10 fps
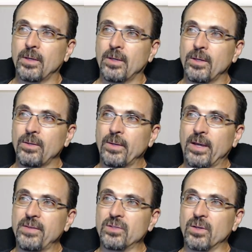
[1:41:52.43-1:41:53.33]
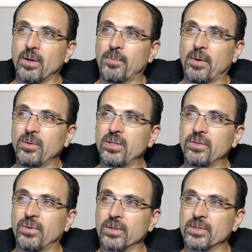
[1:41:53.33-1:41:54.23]
you have these opposing
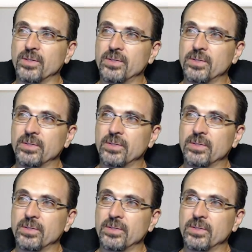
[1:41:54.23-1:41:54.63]
forces.